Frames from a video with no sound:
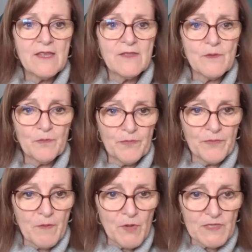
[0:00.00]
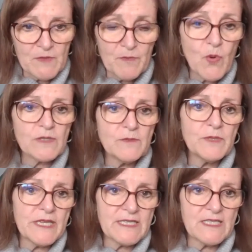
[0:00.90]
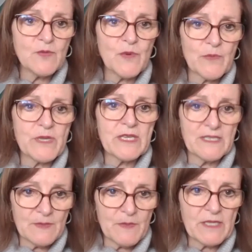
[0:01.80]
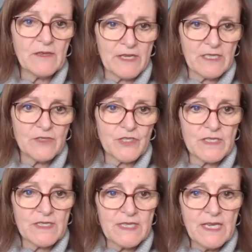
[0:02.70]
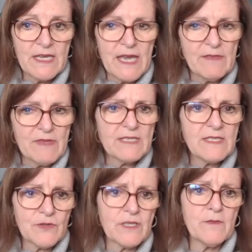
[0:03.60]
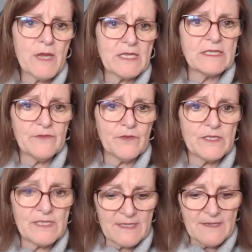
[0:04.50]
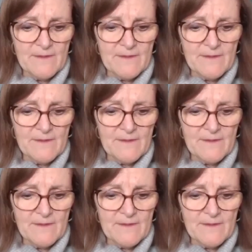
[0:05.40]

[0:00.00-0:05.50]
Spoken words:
the most important places where we can spend our energies and things that are going to make a difference.